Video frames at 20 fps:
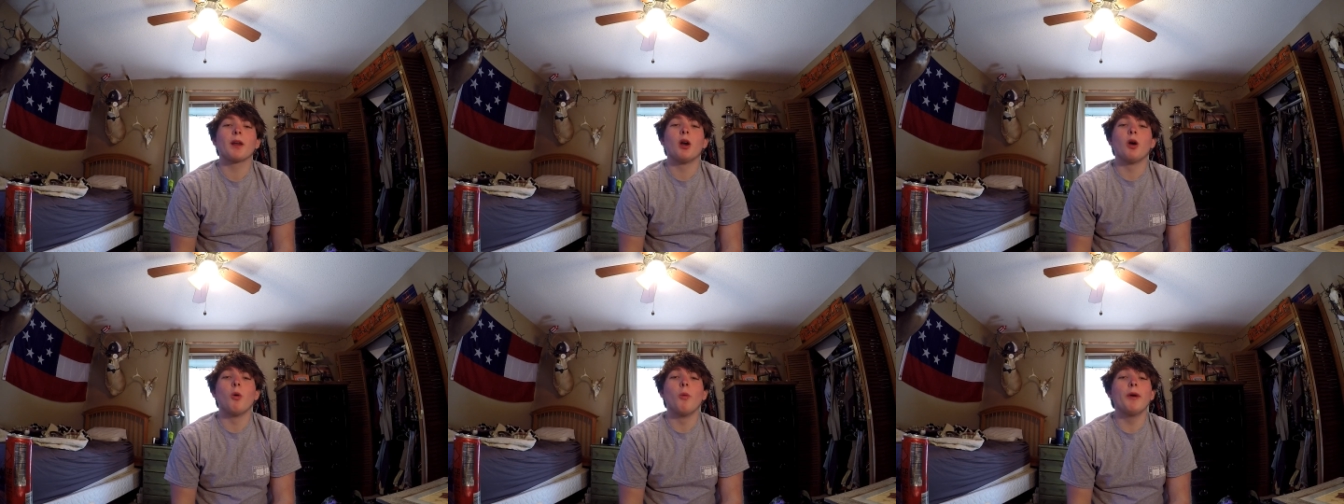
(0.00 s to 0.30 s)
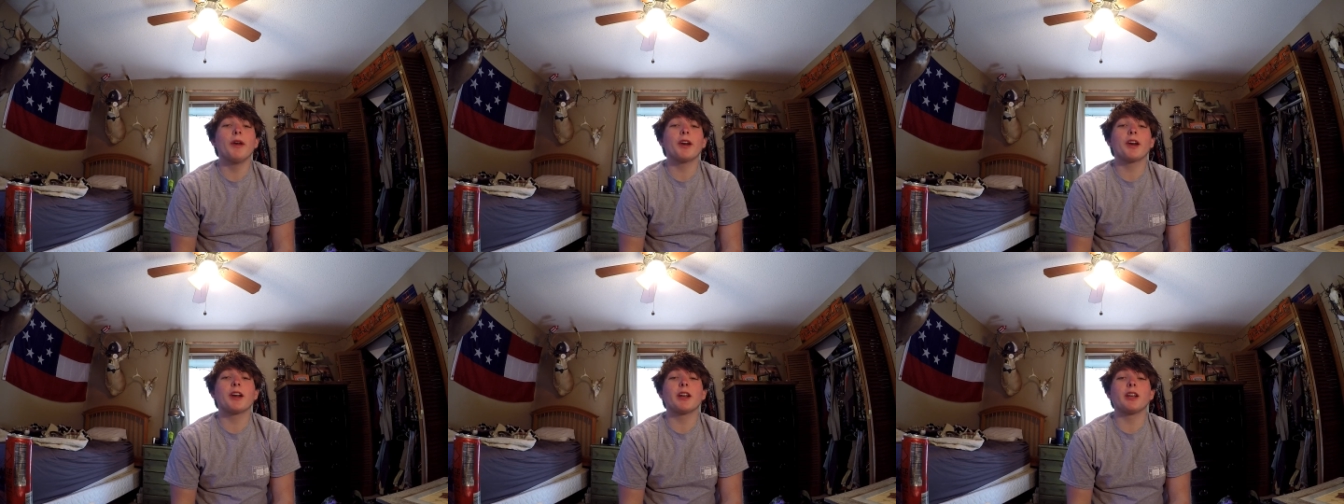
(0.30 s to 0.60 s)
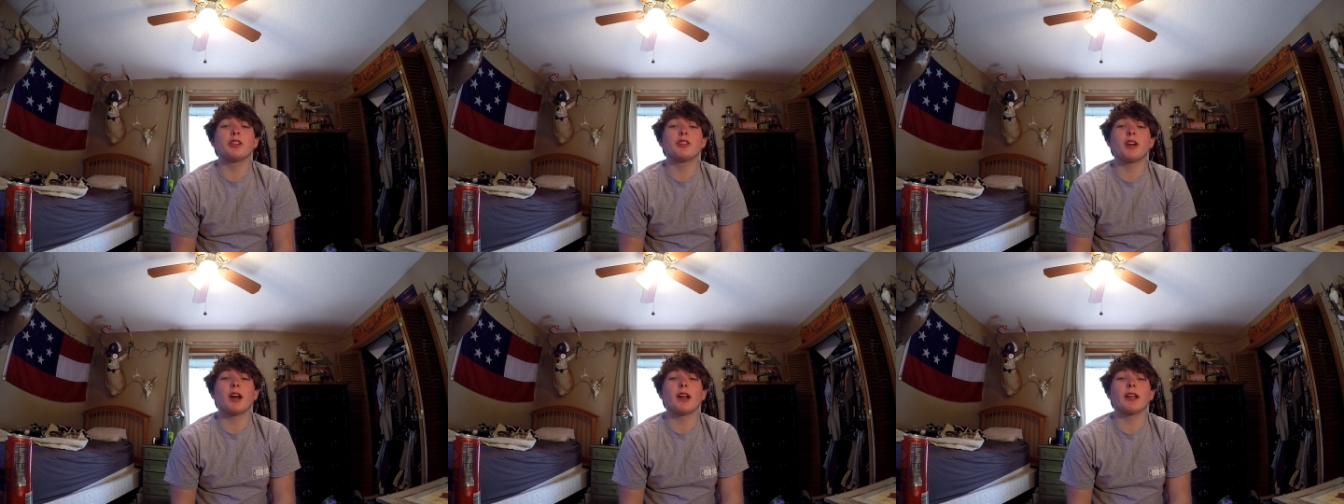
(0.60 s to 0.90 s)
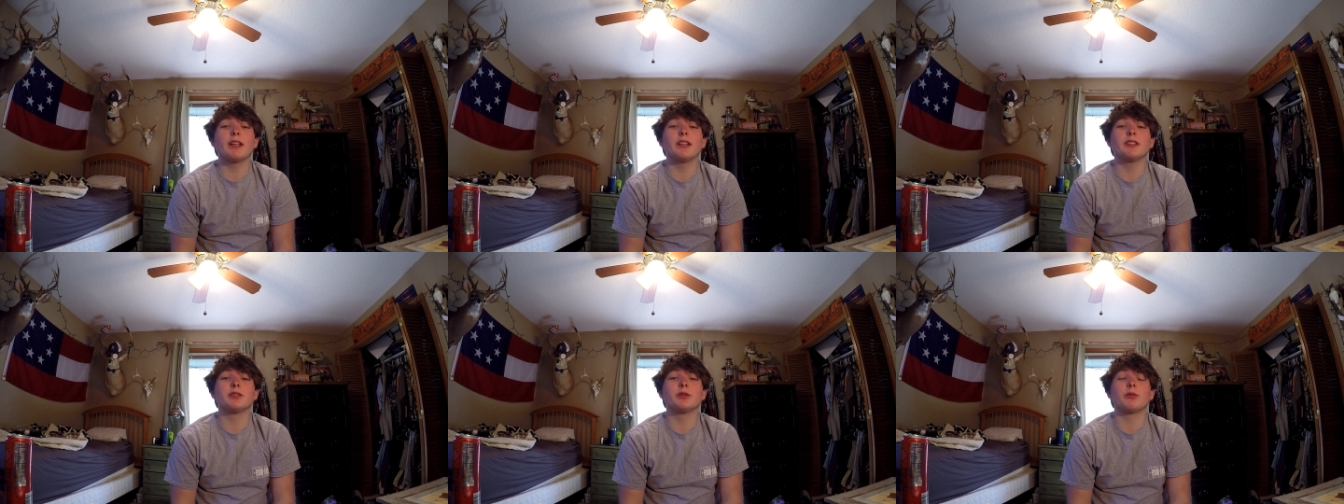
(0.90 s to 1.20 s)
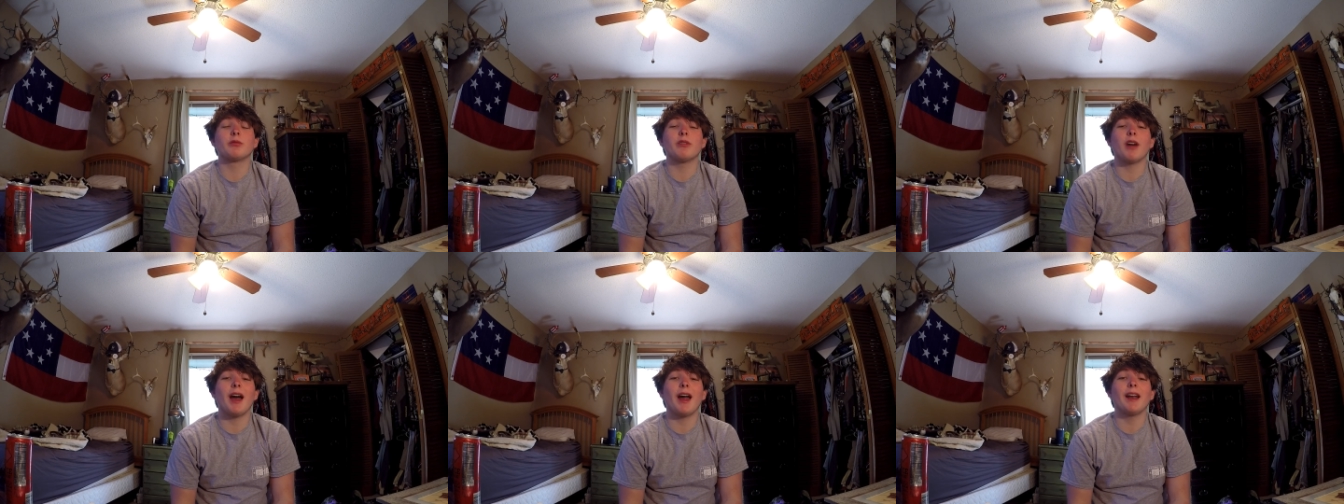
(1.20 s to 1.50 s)
we are going to try to get
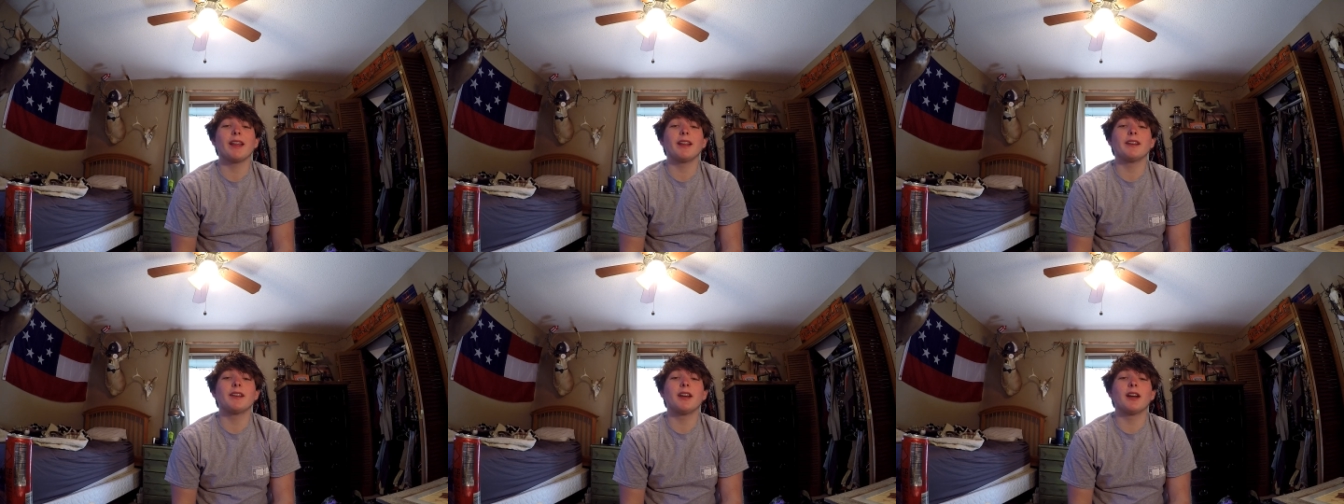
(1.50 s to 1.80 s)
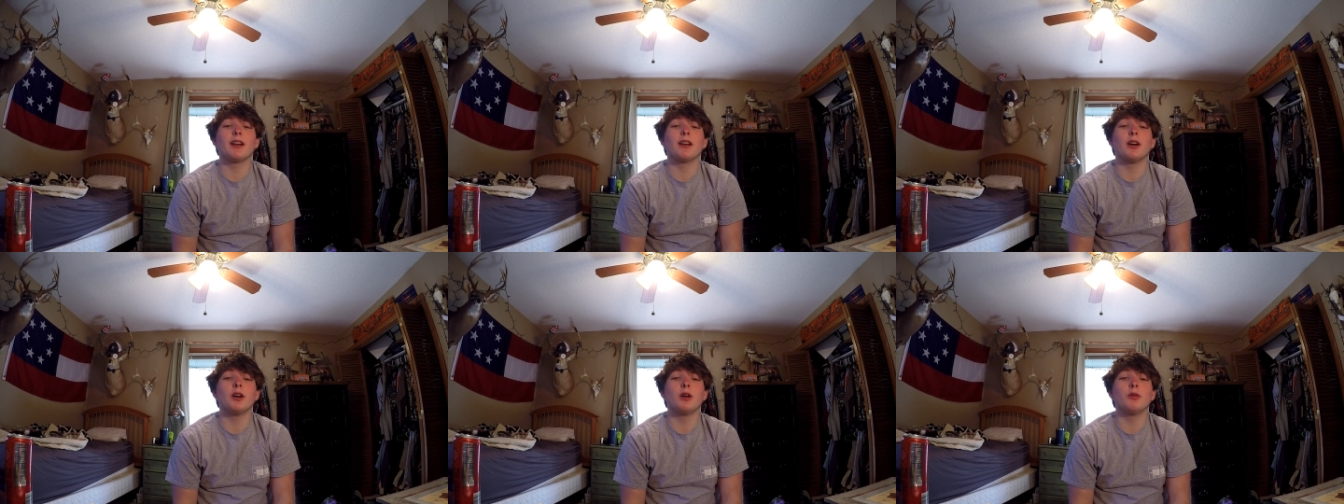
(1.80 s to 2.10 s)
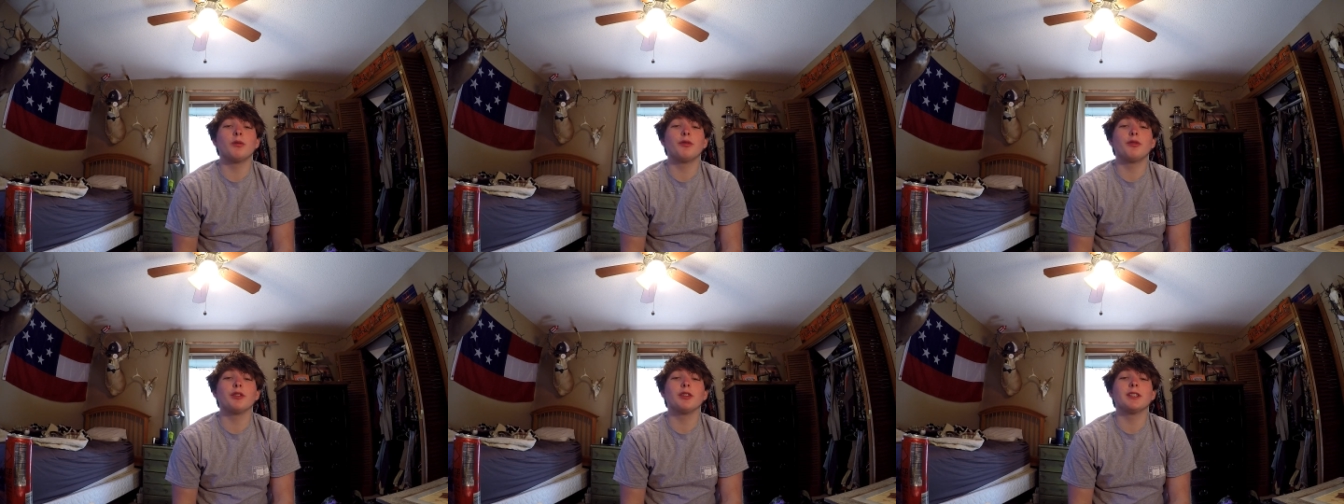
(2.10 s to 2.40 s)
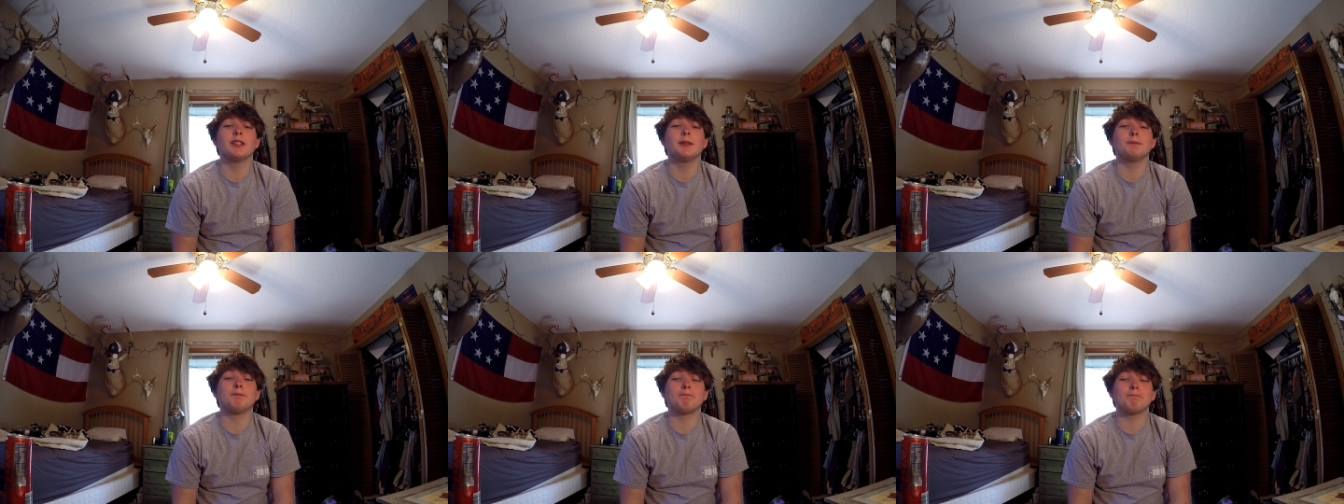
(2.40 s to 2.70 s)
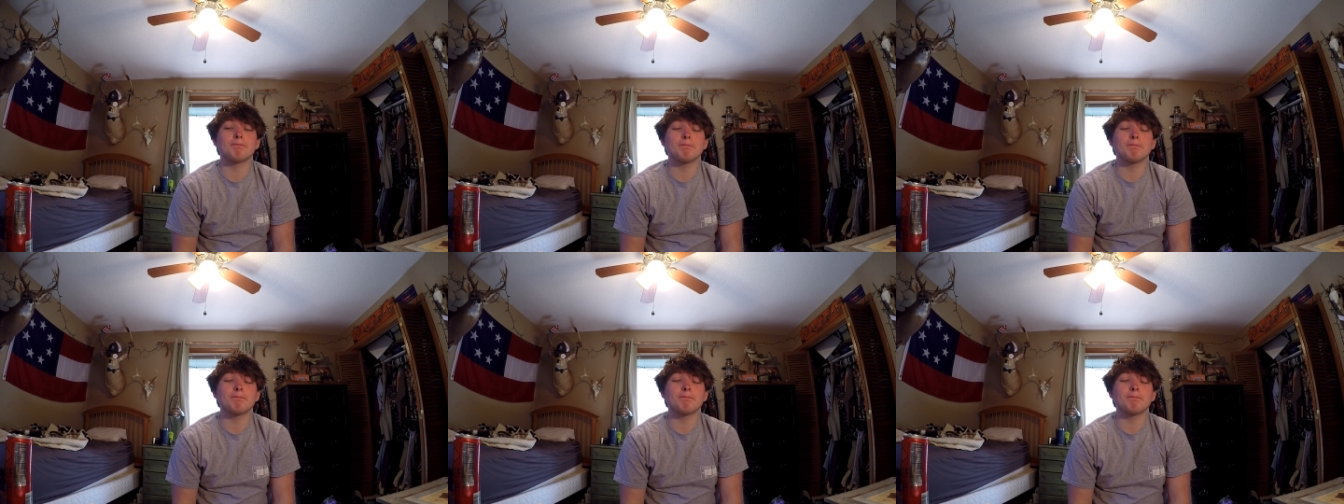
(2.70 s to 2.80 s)
some riding done, hopefully